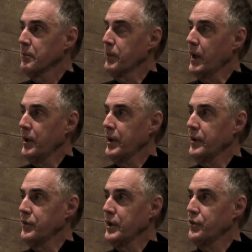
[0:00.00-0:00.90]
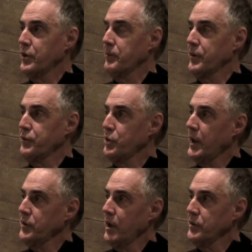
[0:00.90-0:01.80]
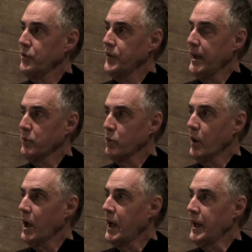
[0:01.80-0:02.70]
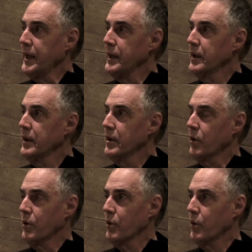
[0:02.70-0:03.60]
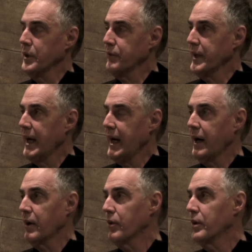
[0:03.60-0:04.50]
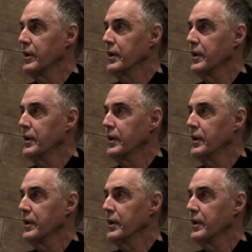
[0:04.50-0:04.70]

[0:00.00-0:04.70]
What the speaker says: But in terms of trying to understand why, or even how,